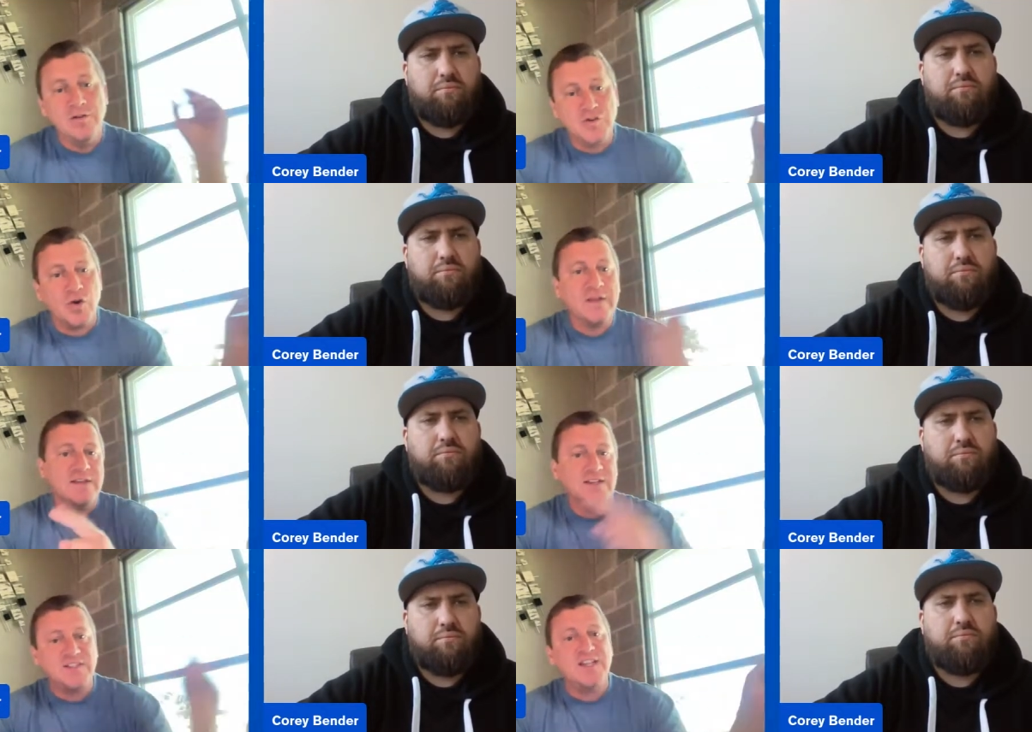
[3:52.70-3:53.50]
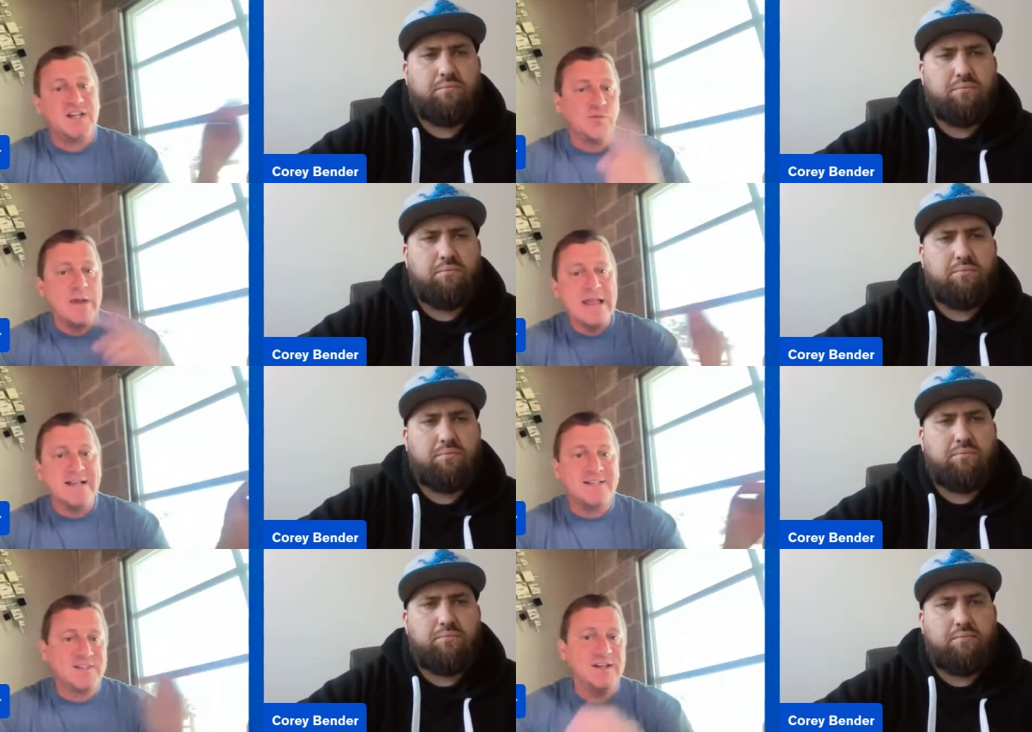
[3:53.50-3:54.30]
Speaker 1: during this six
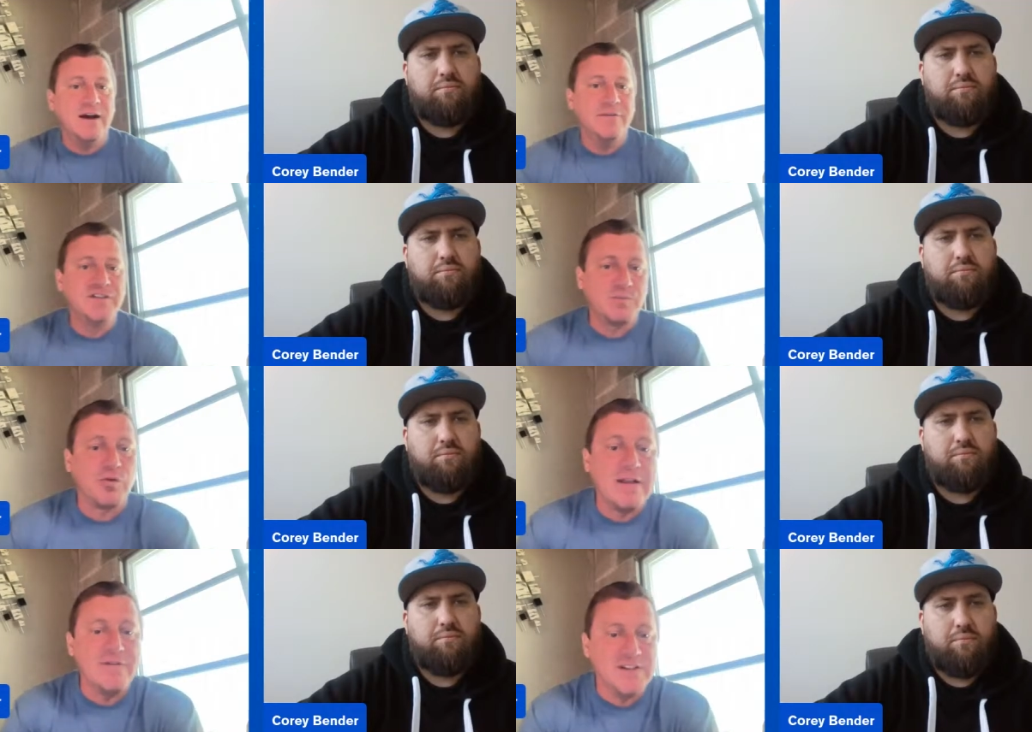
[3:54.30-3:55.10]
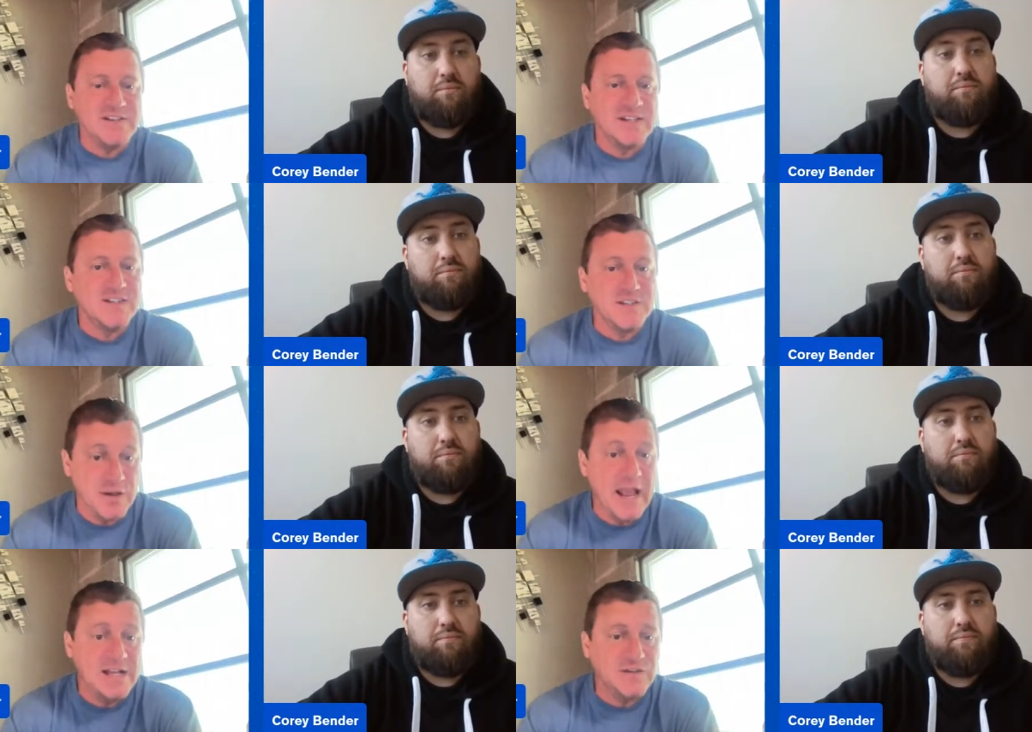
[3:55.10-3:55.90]
weeks of spring visits to
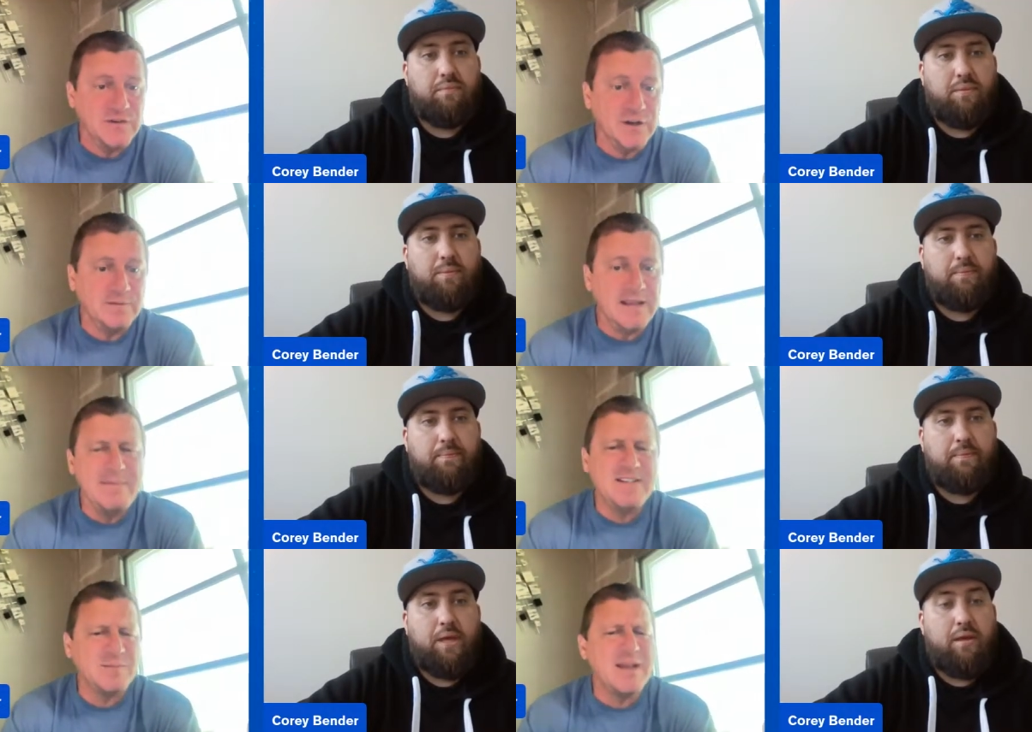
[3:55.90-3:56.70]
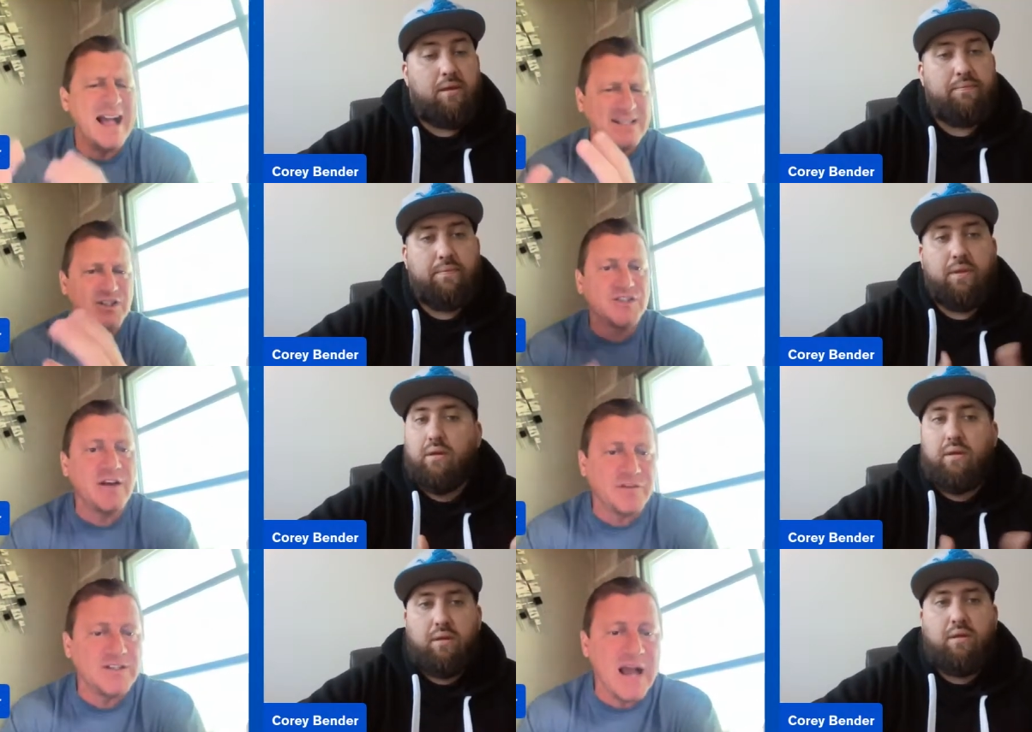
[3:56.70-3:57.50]
Gainesville? Give me some guys that just
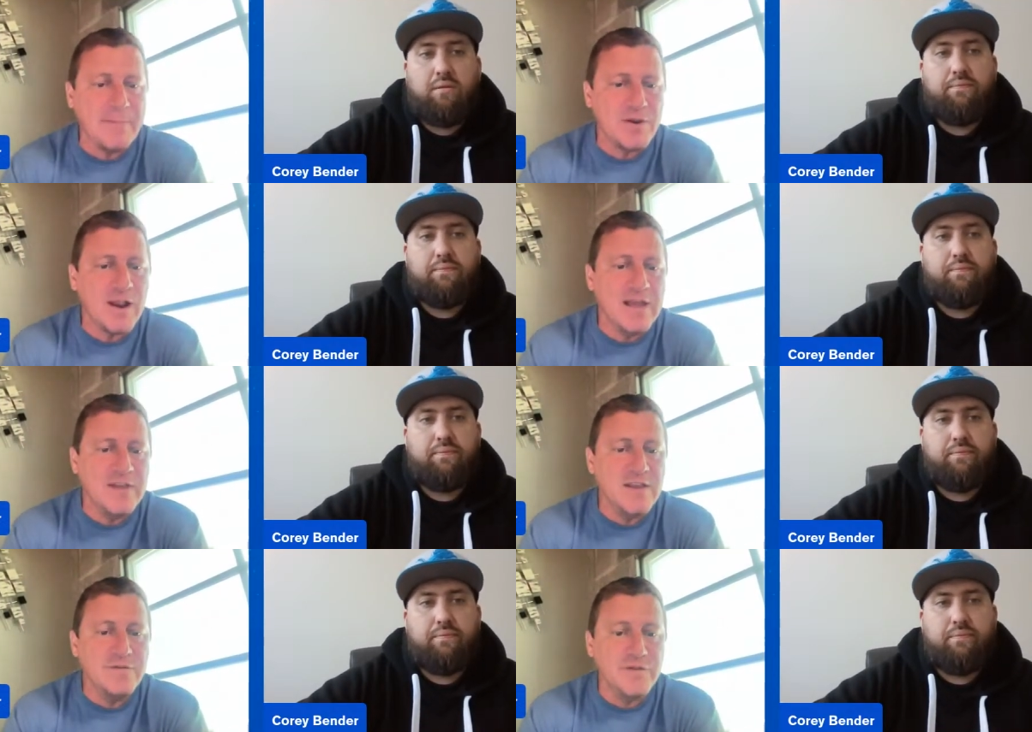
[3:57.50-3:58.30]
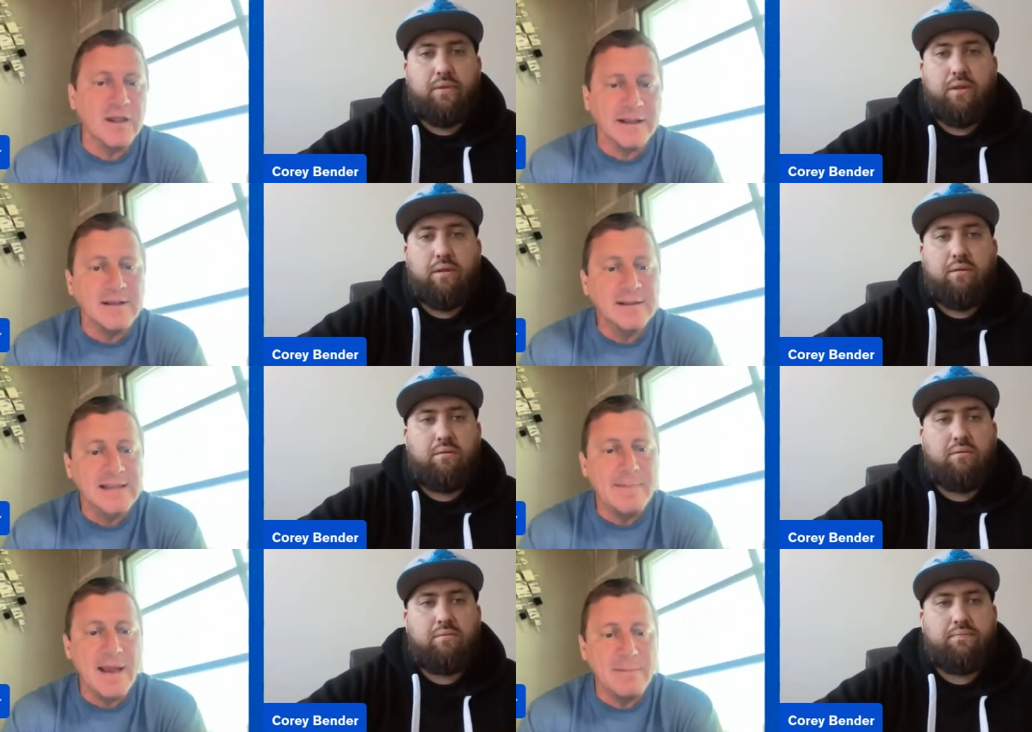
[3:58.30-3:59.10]
off the top of your head that you feel like
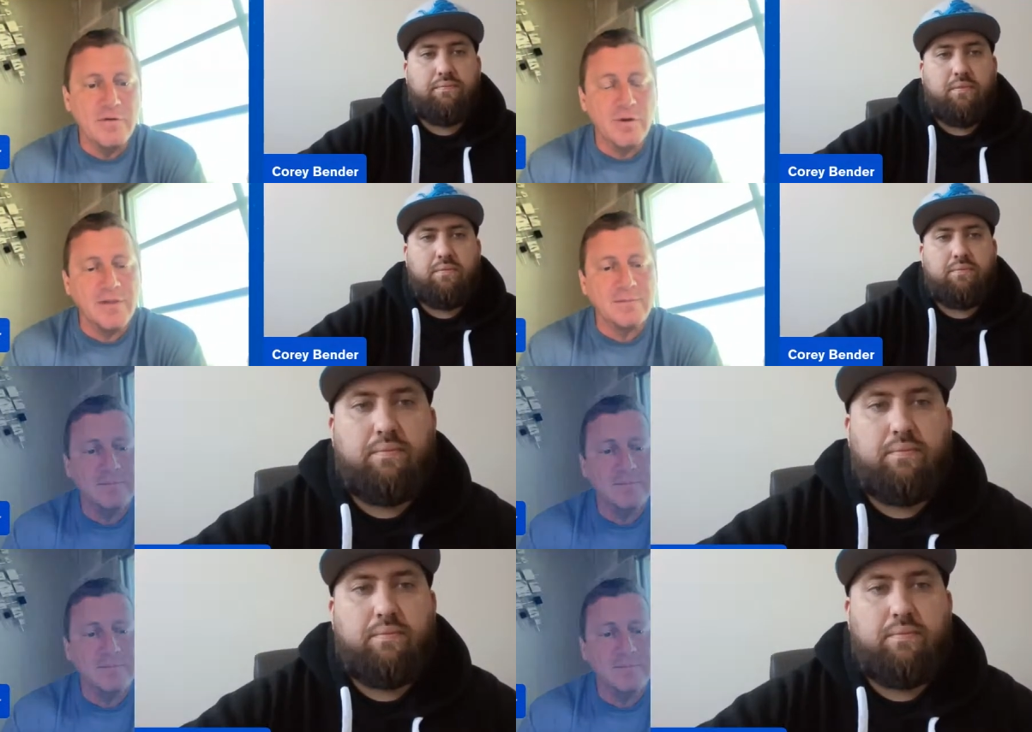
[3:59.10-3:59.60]
they made a move with.